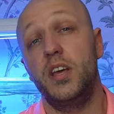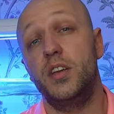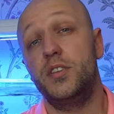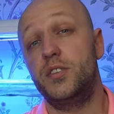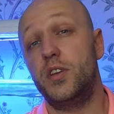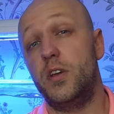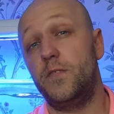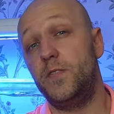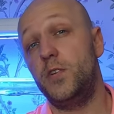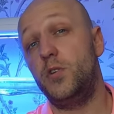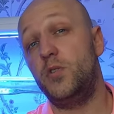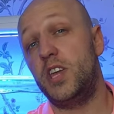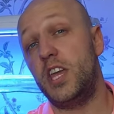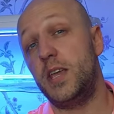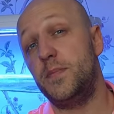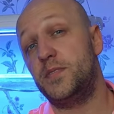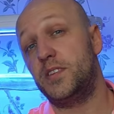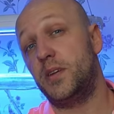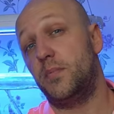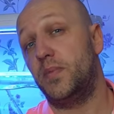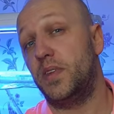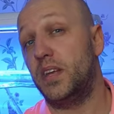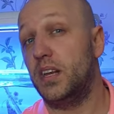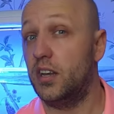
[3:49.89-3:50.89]
so if you keep
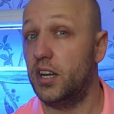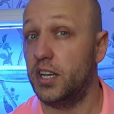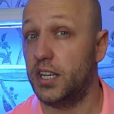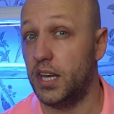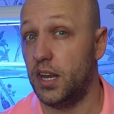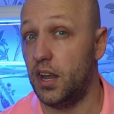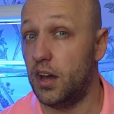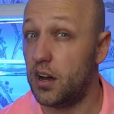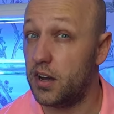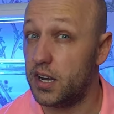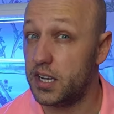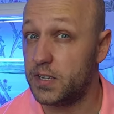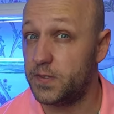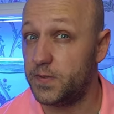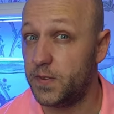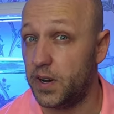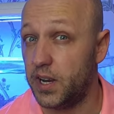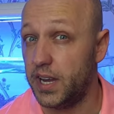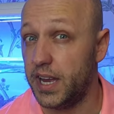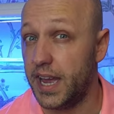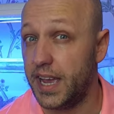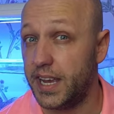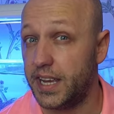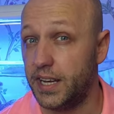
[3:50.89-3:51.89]
something like an ice
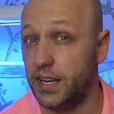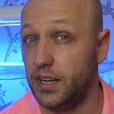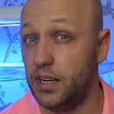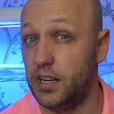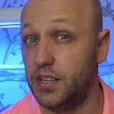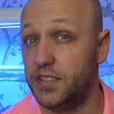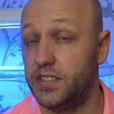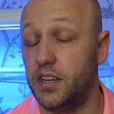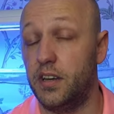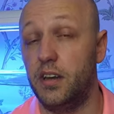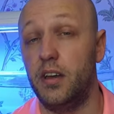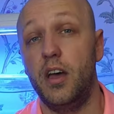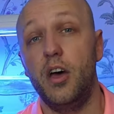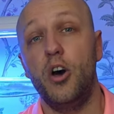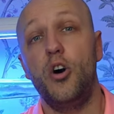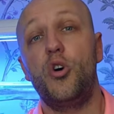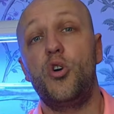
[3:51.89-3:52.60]
fire Echinata